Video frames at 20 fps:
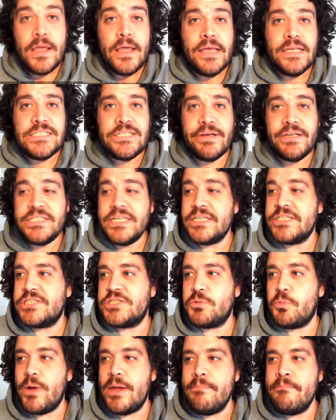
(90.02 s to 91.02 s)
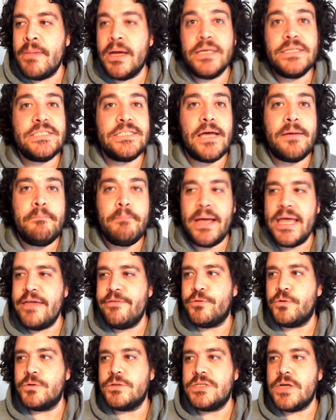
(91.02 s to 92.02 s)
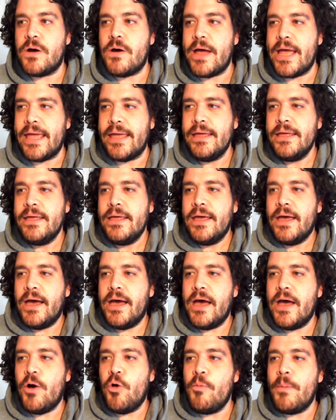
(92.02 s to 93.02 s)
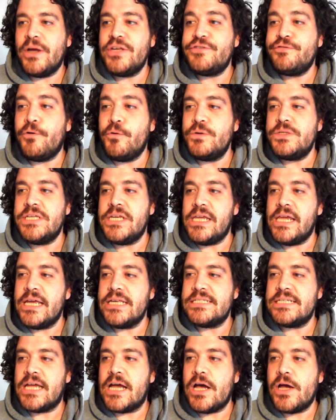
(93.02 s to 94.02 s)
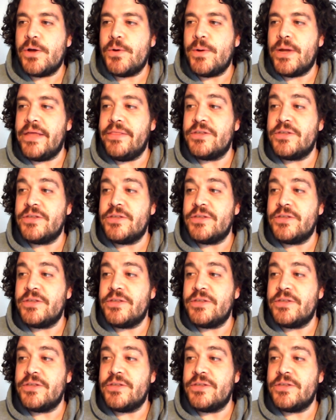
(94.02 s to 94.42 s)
So it says swim, sunbathe or die. Uh, almost 40 years ago, in